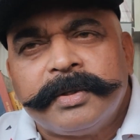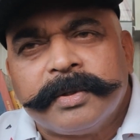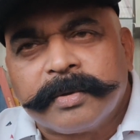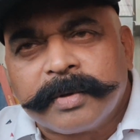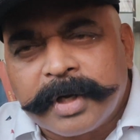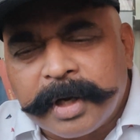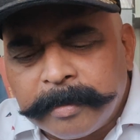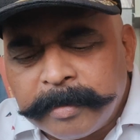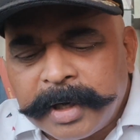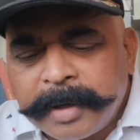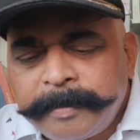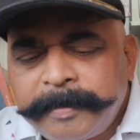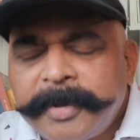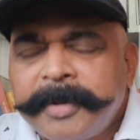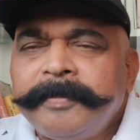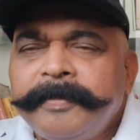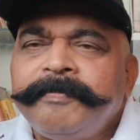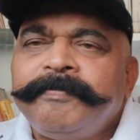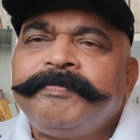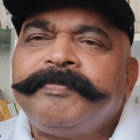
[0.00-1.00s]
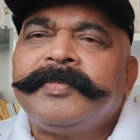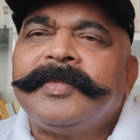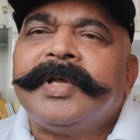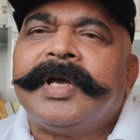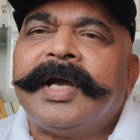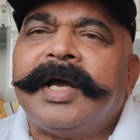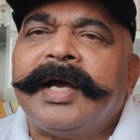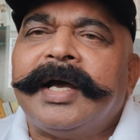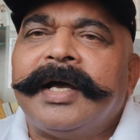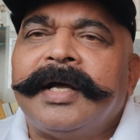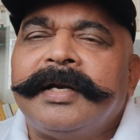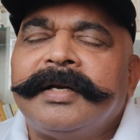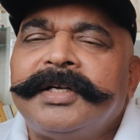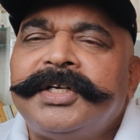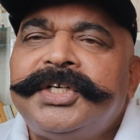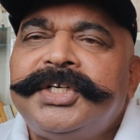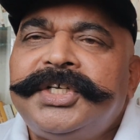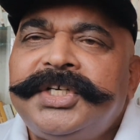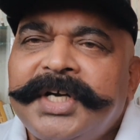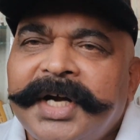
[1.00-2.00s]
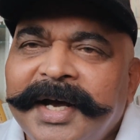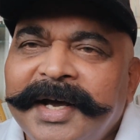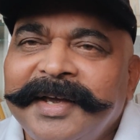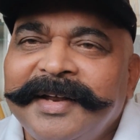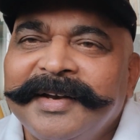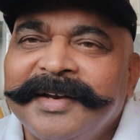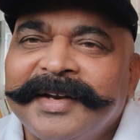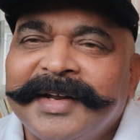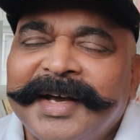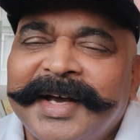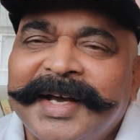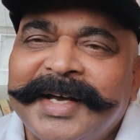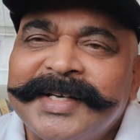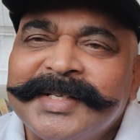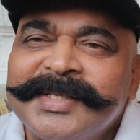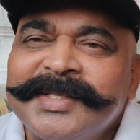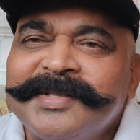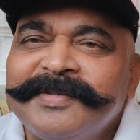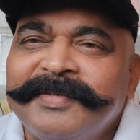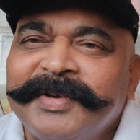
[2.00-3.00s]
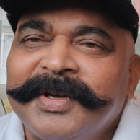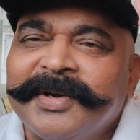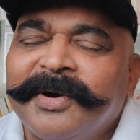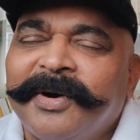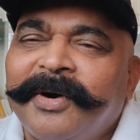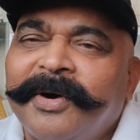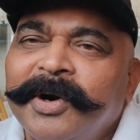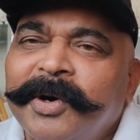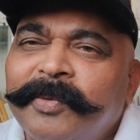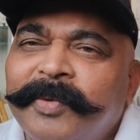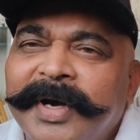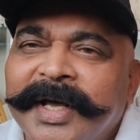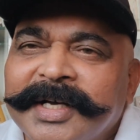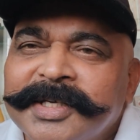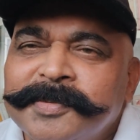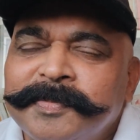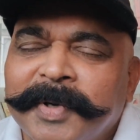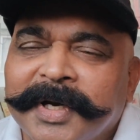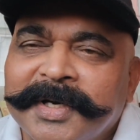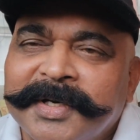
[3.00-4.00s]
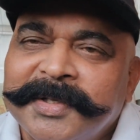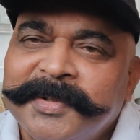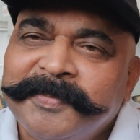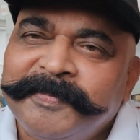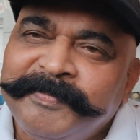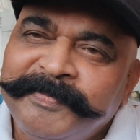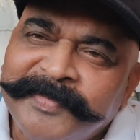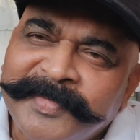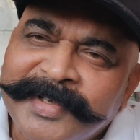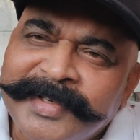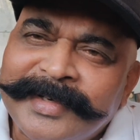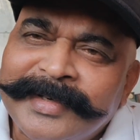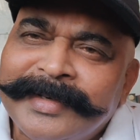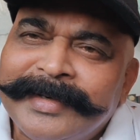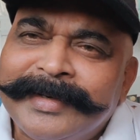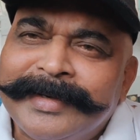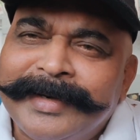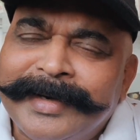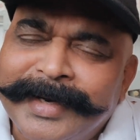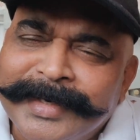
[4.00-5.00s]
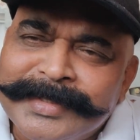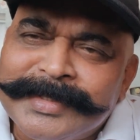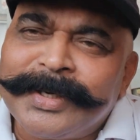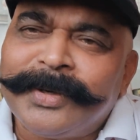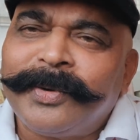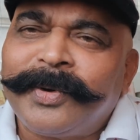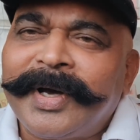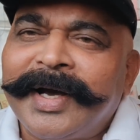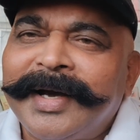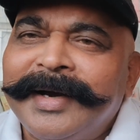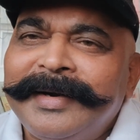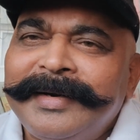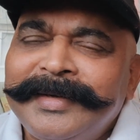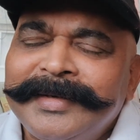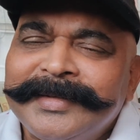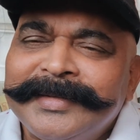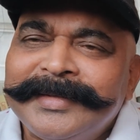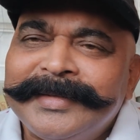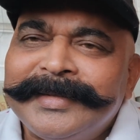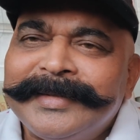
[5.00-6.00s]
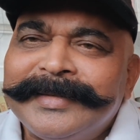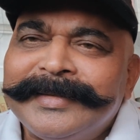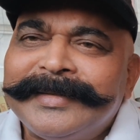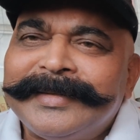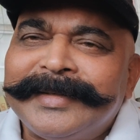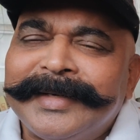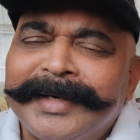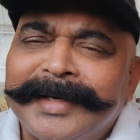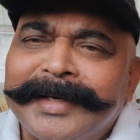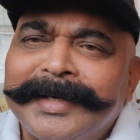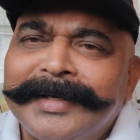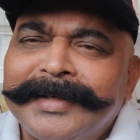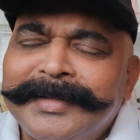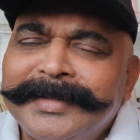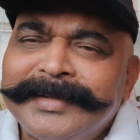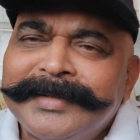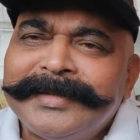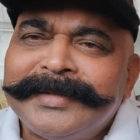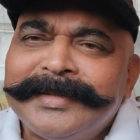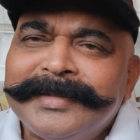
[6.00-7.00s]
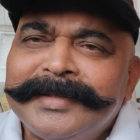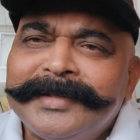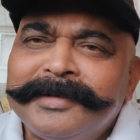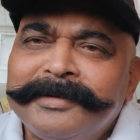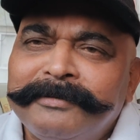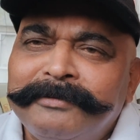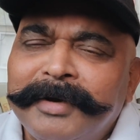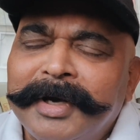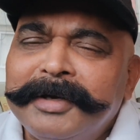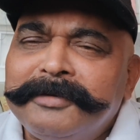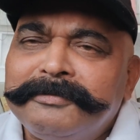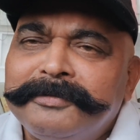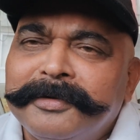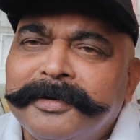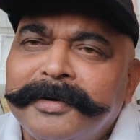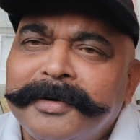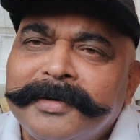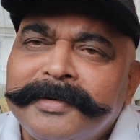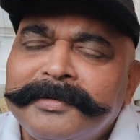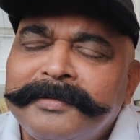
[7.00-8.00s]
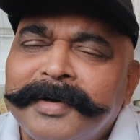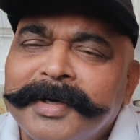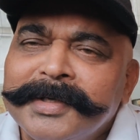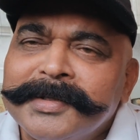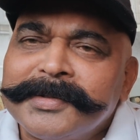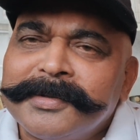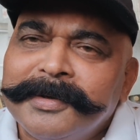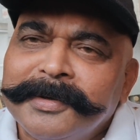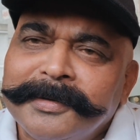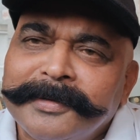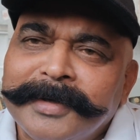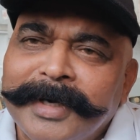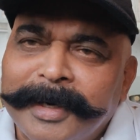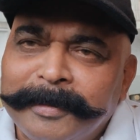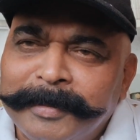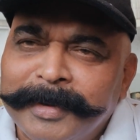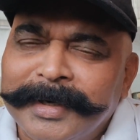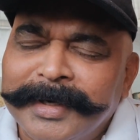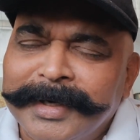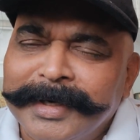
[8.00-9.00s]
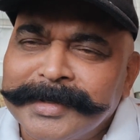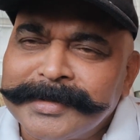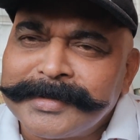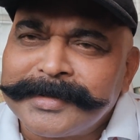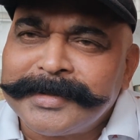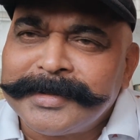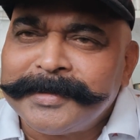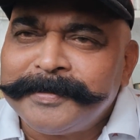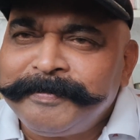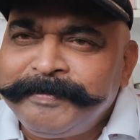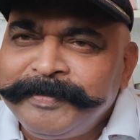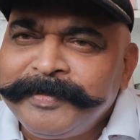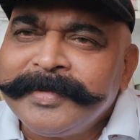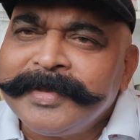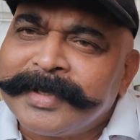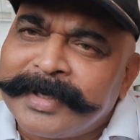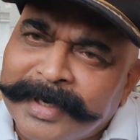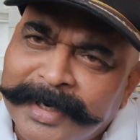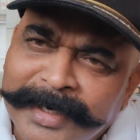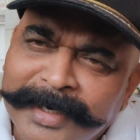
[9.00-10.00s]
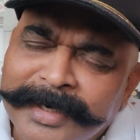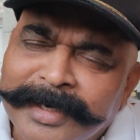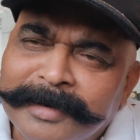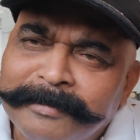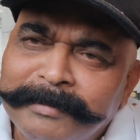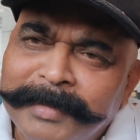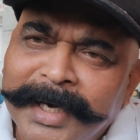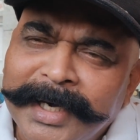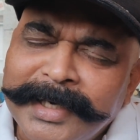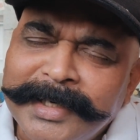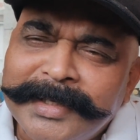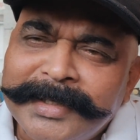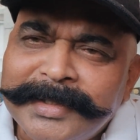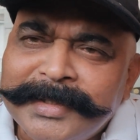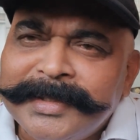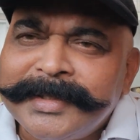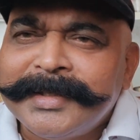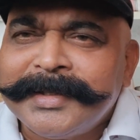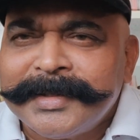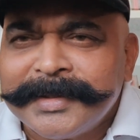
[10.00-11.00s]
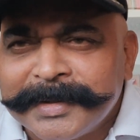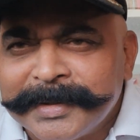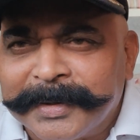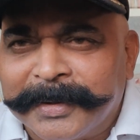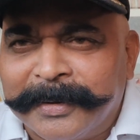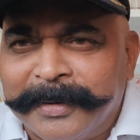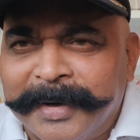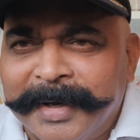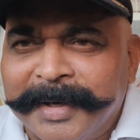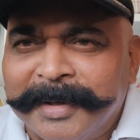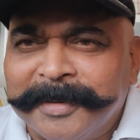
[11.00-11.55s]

to come up and shine as we all would expect. Let's look ahead and wait for what is going to happen next. I'll come back. Good